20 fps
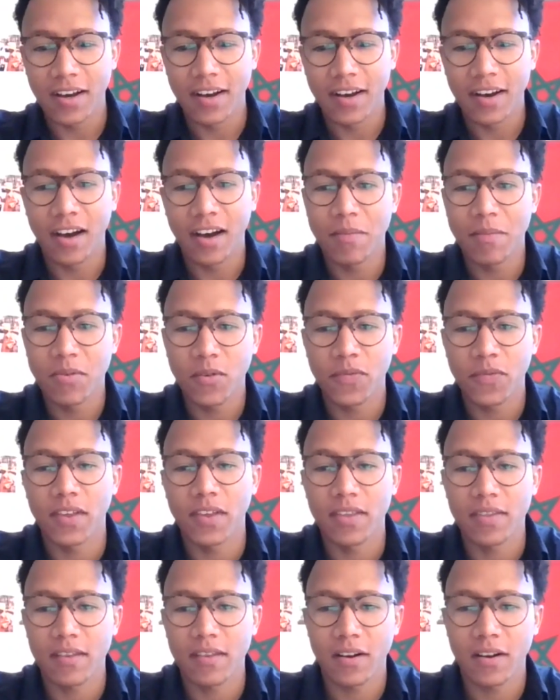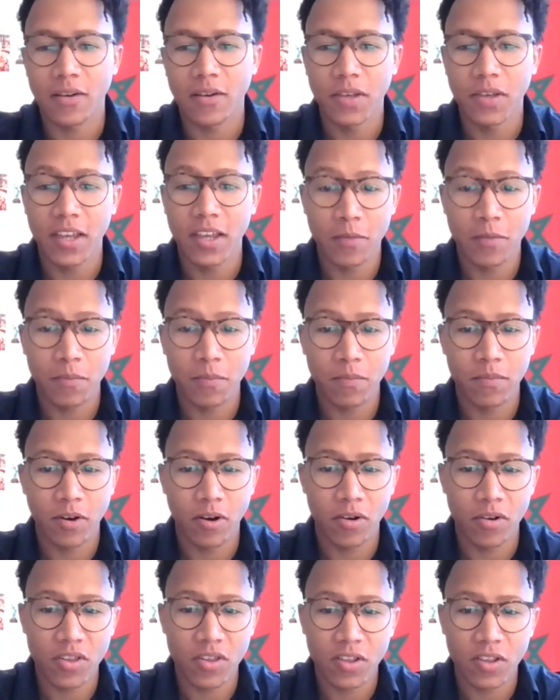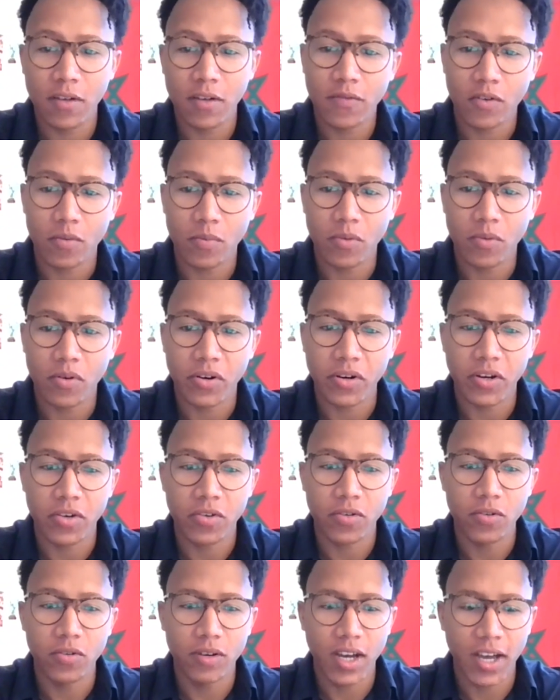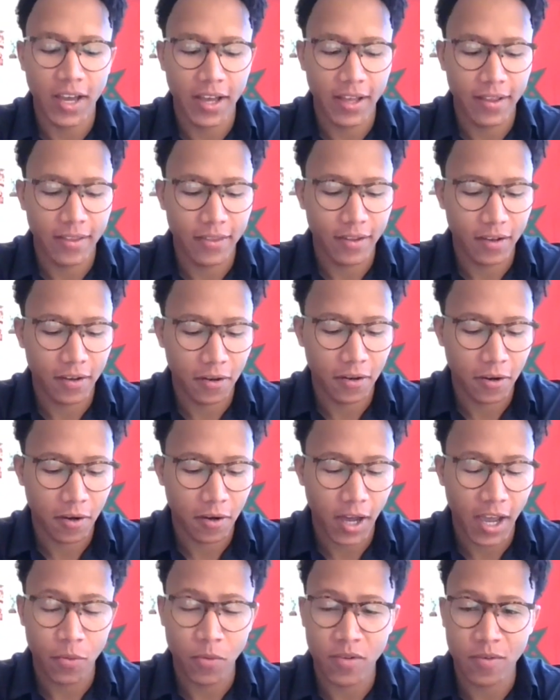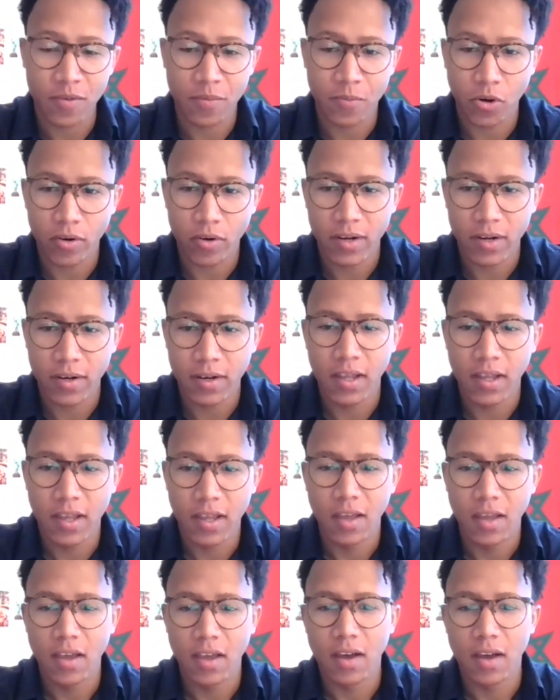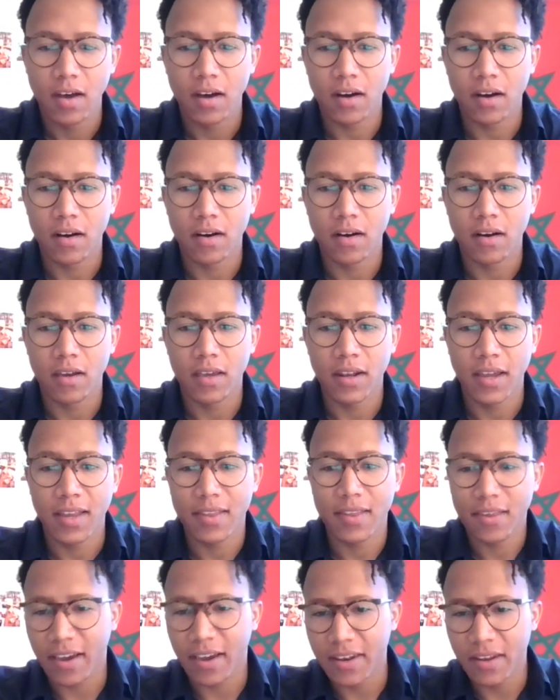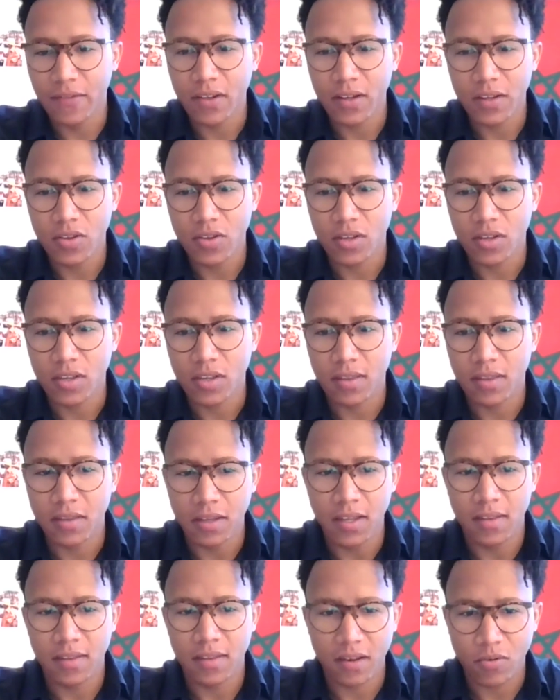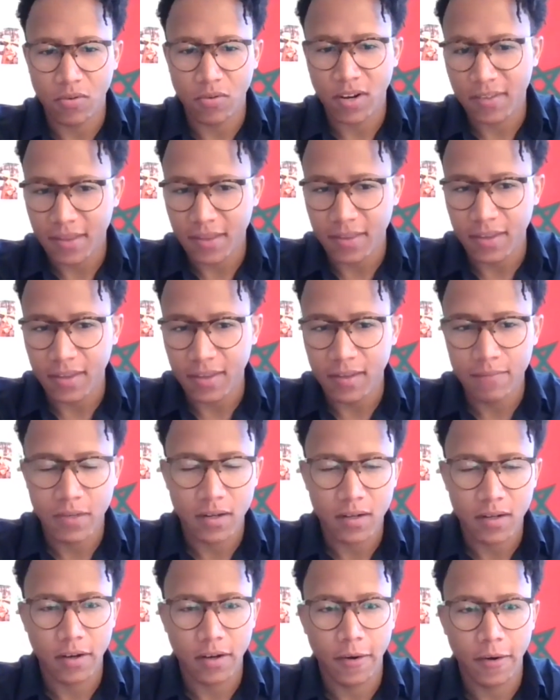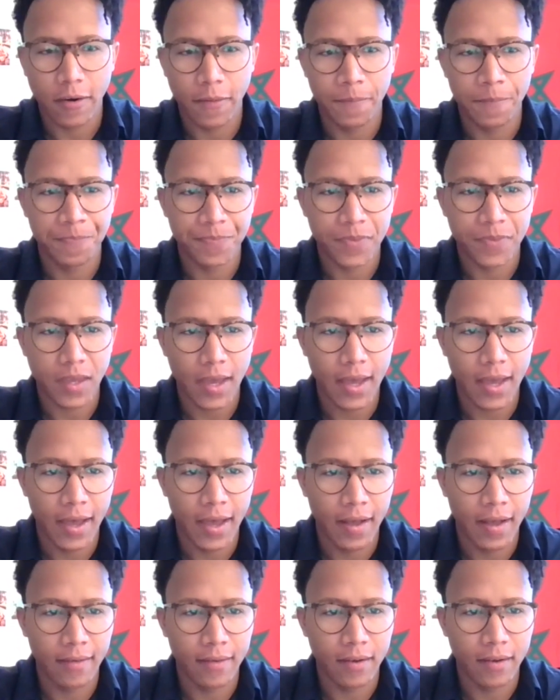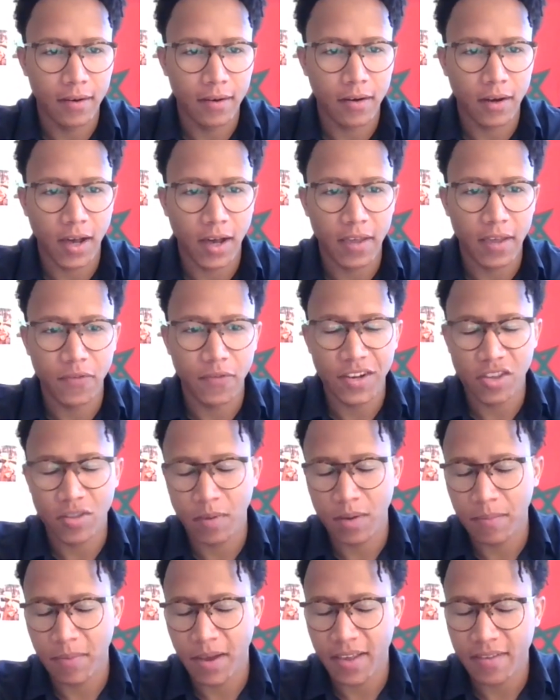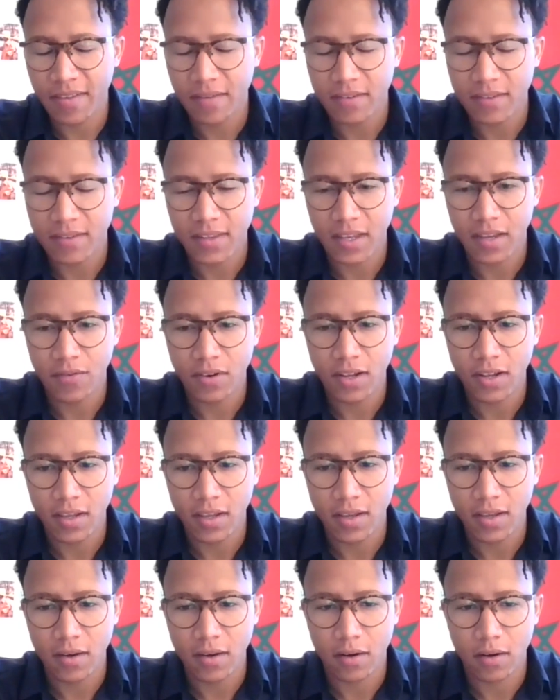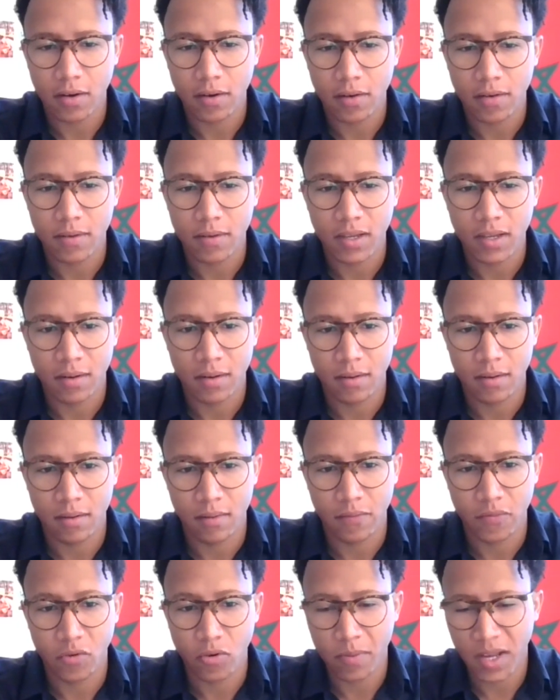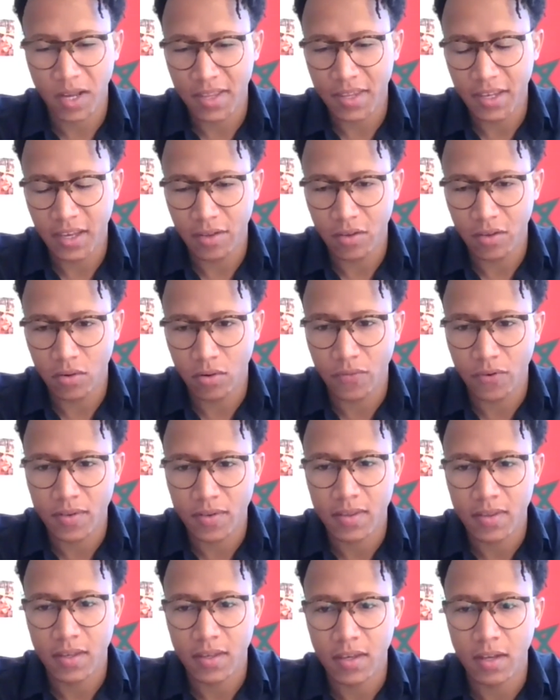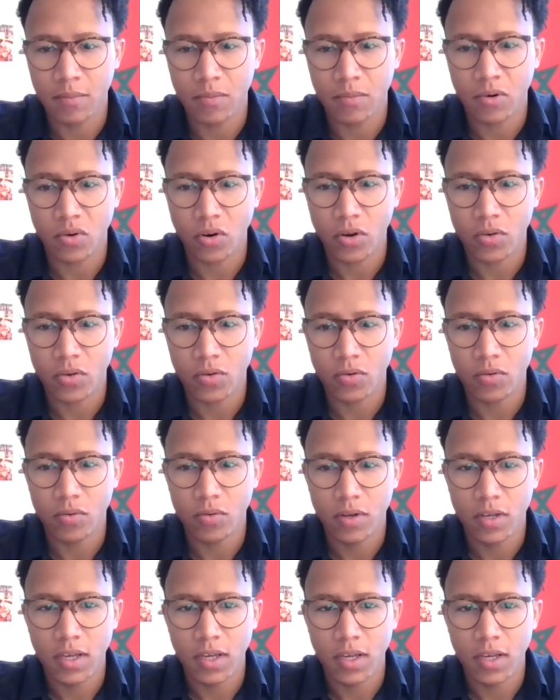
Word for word: I am Sofyan Essarraoui. I am originally from Morocco and uh, I was born uh, in a tiny village in, in Zagora city. Um, and I finished my master's degree in, from Cadi Ayyad University in Morocco,